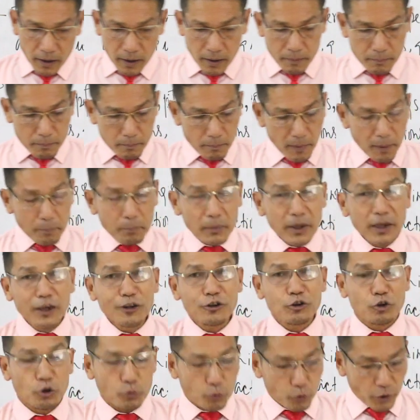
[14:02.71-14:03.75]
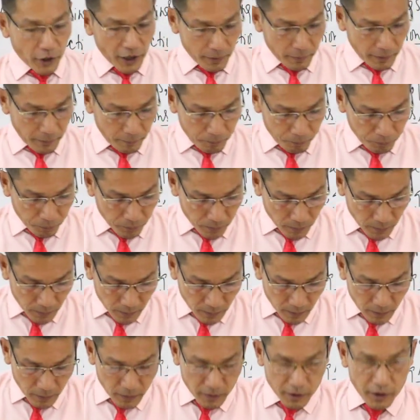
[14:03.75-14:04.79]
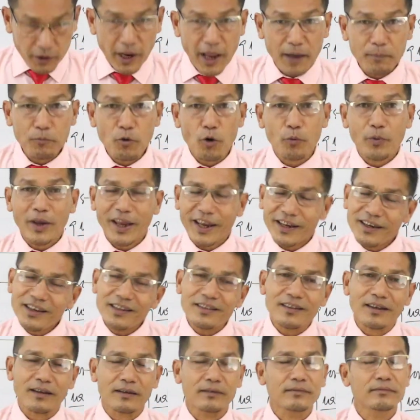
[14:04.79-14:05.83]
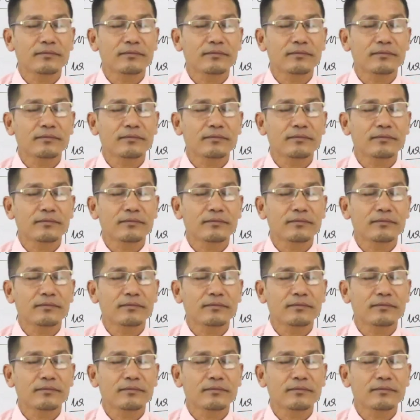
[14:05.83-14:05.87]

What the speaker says: maming du bun have the name of anything